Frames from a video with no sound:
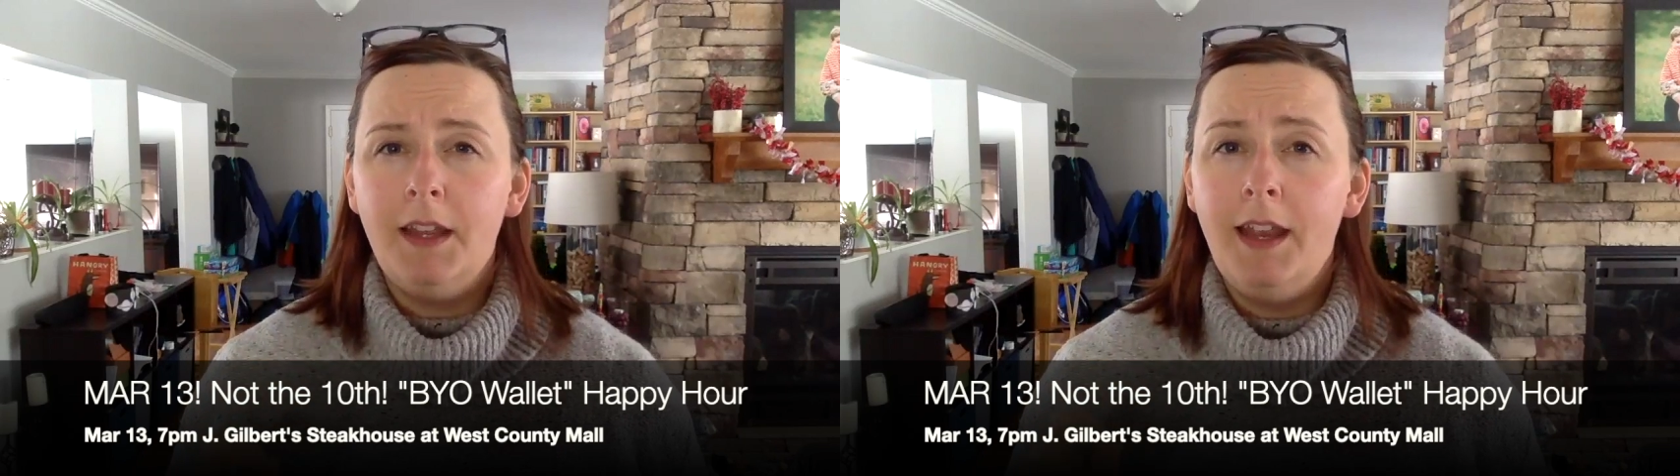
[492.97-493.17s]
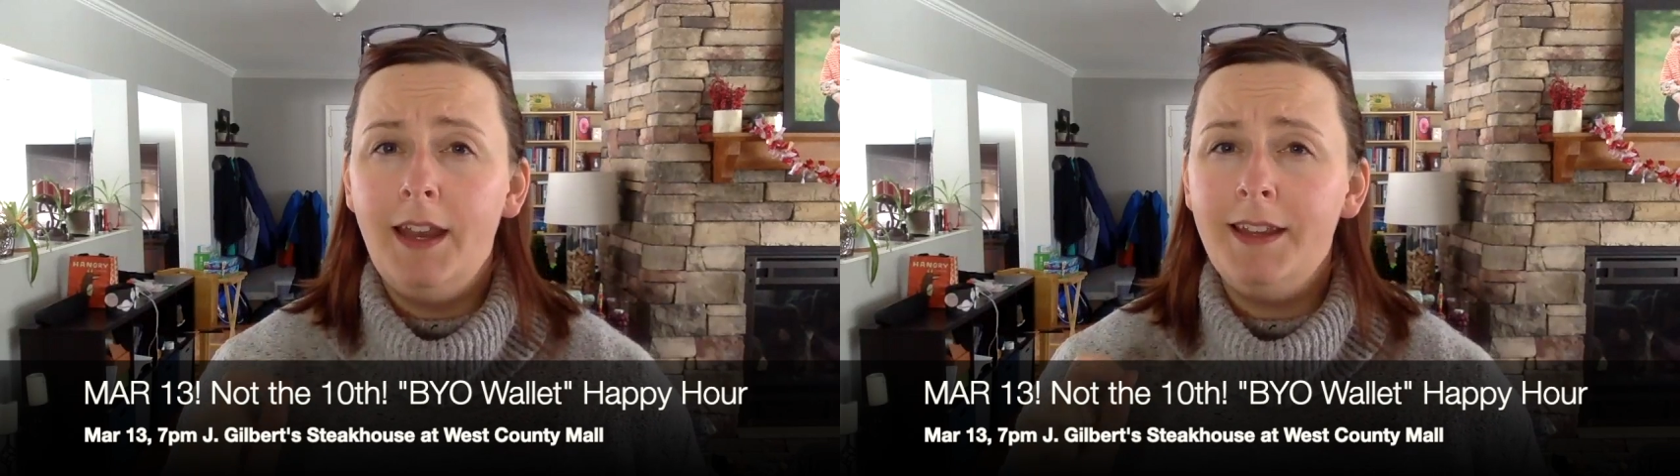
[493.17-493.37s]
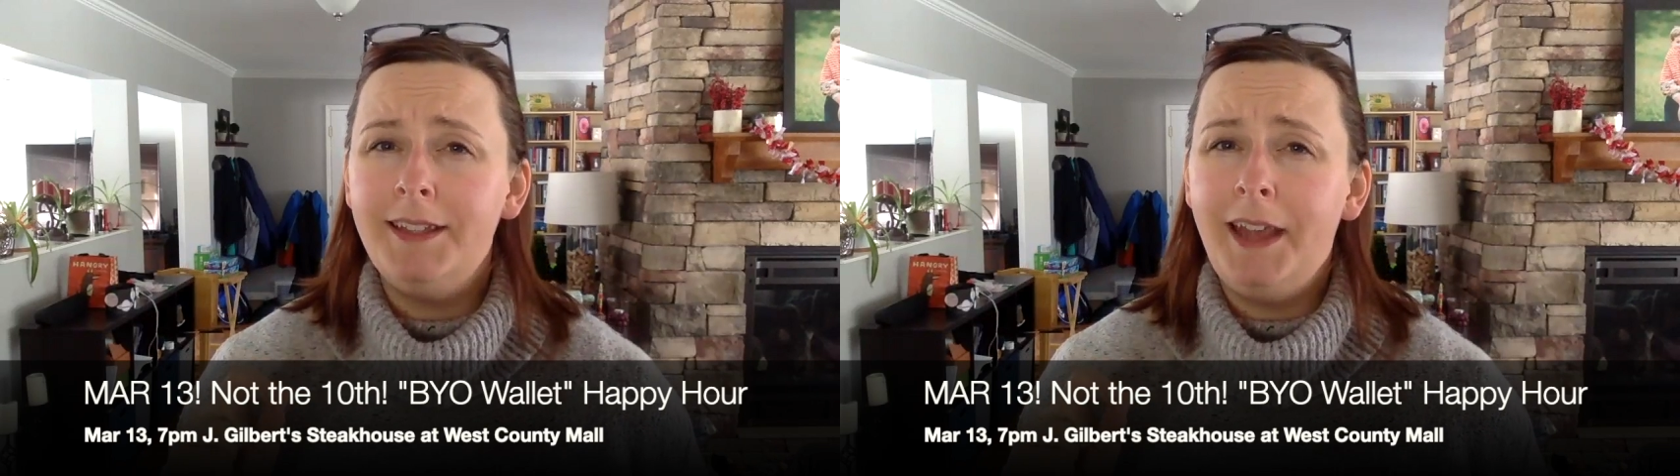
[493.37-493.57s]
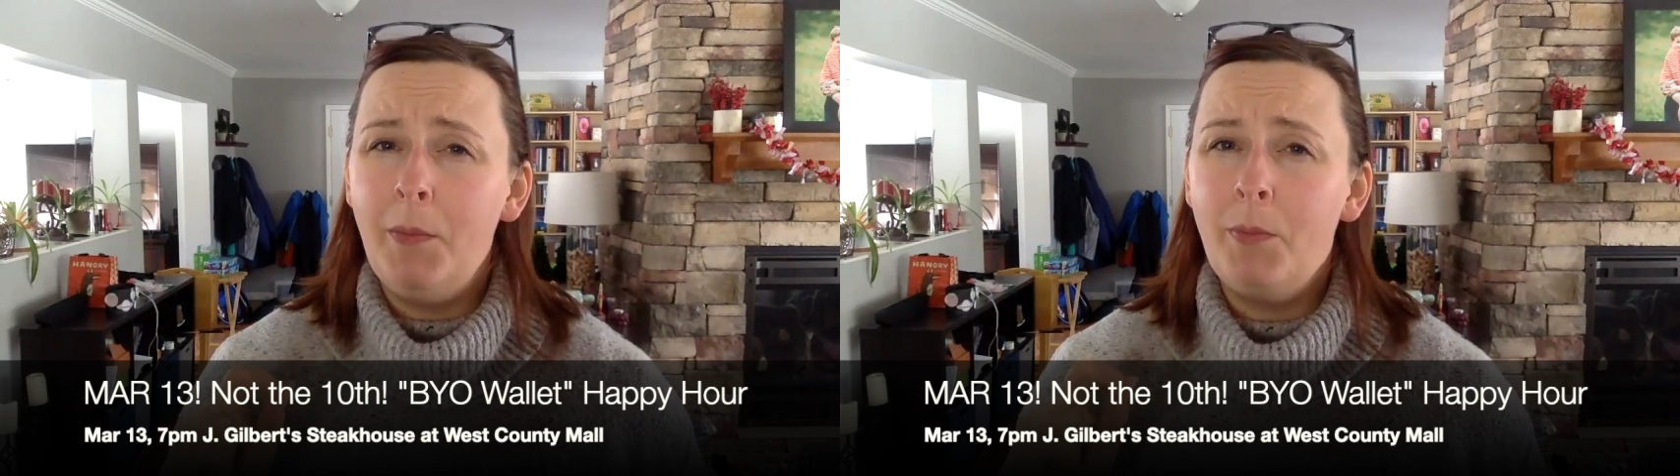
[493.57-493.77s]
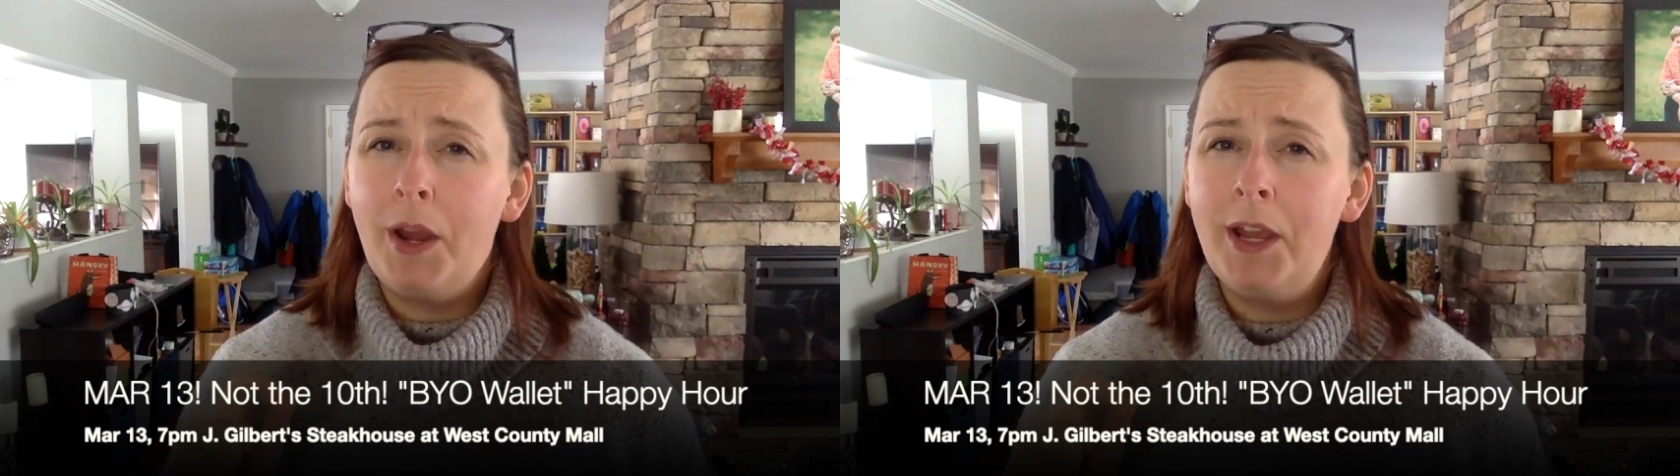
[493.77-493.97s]
It is a
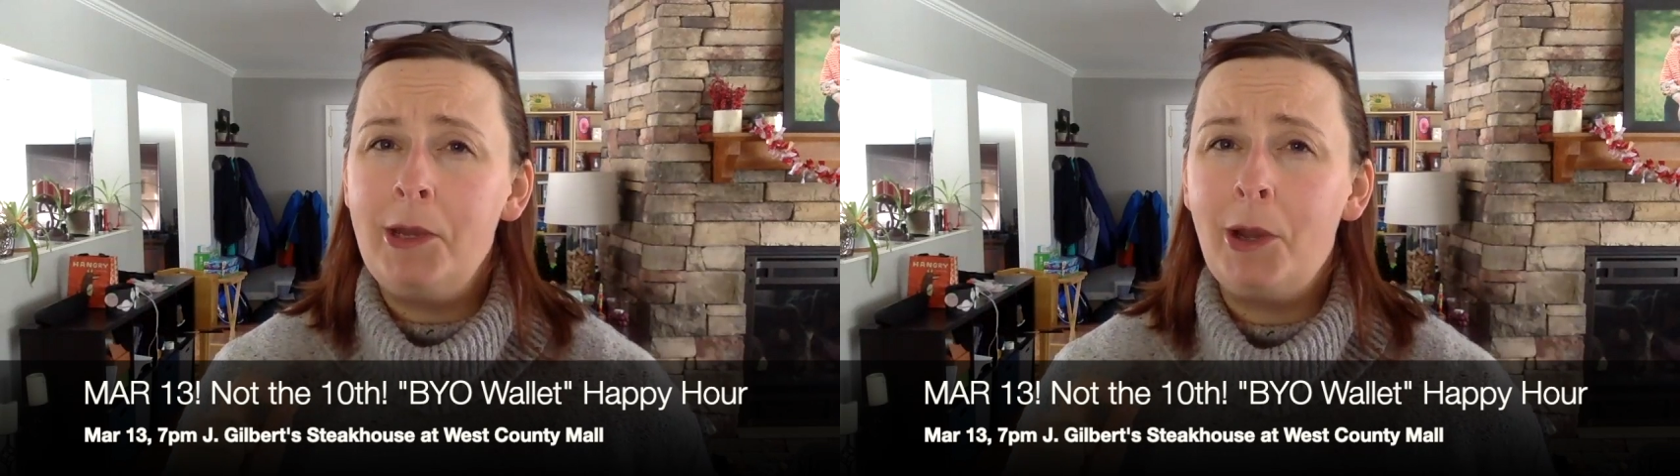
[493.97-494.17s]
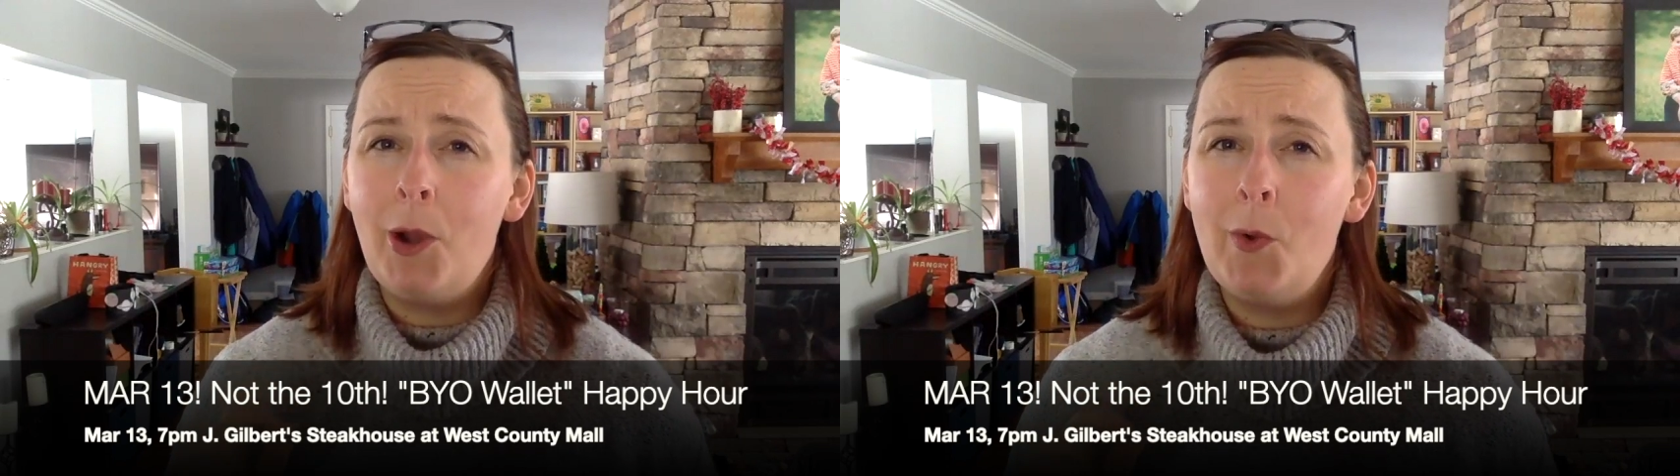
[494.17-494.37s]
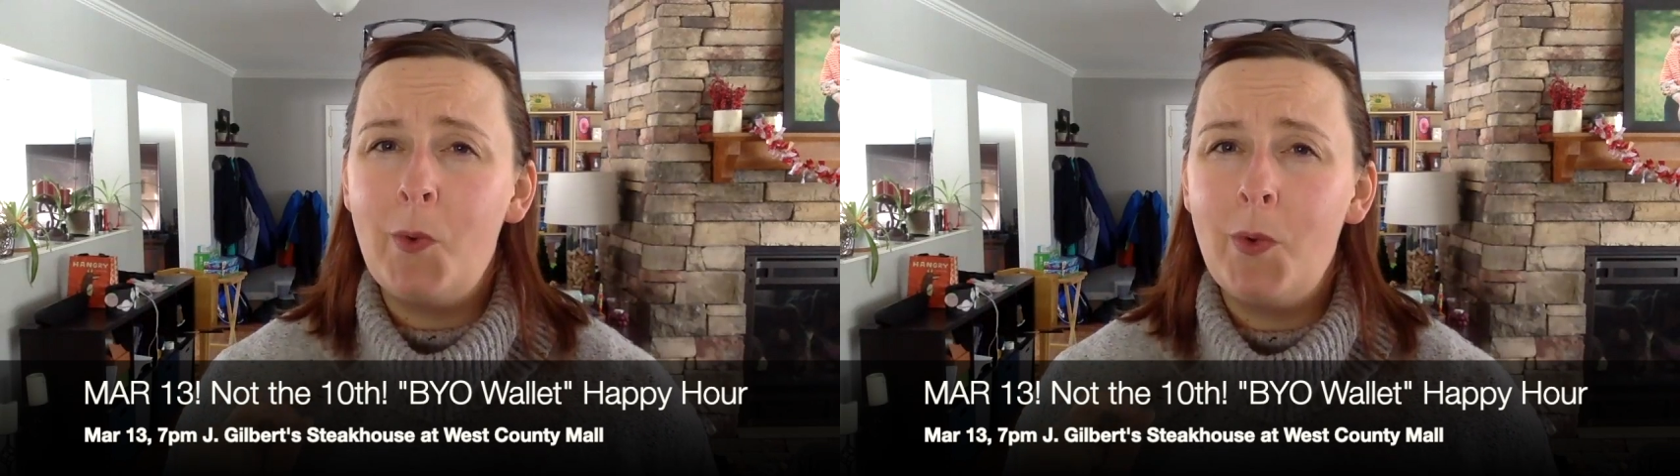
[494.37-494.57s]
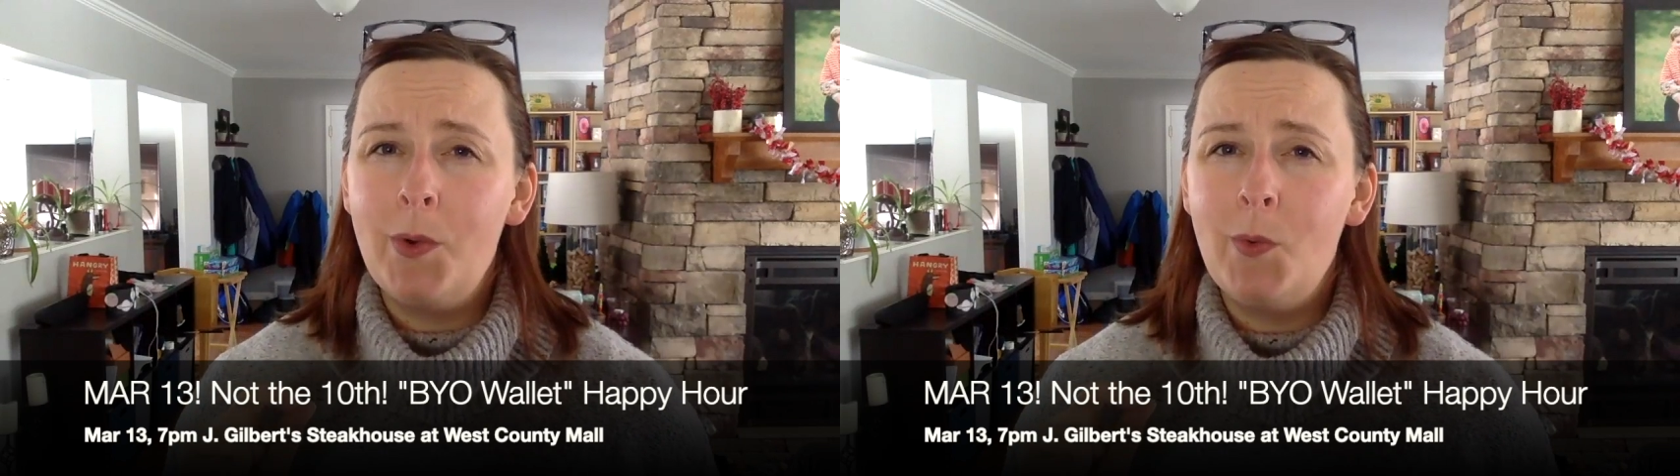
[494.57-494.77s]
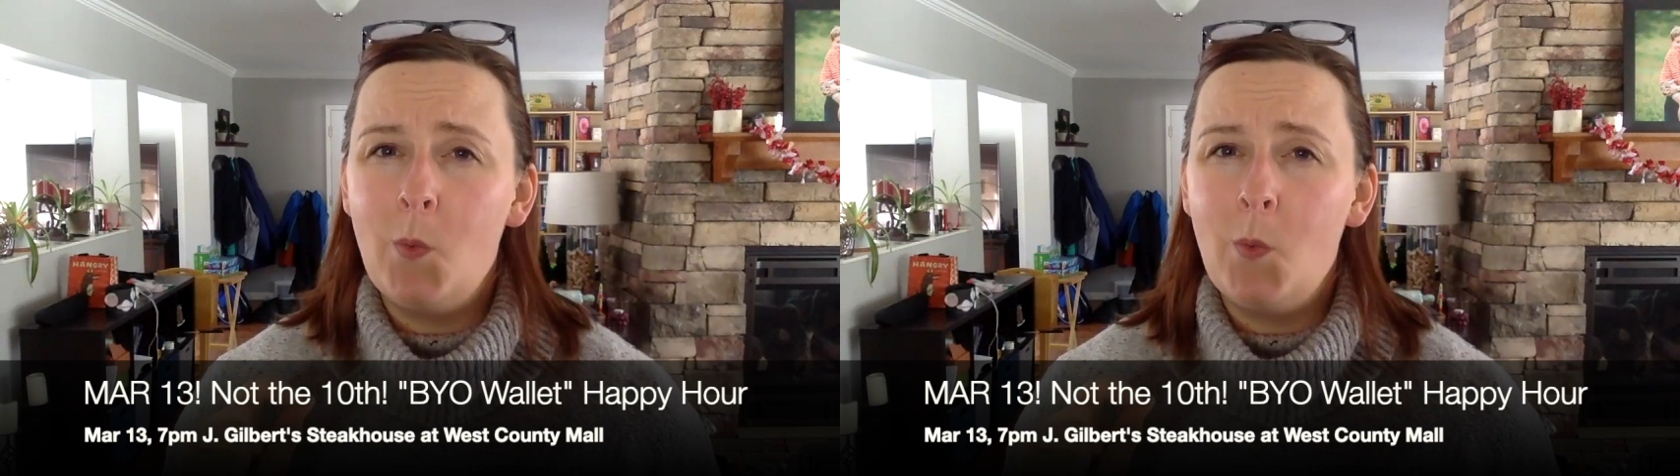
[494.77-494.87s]
bring your own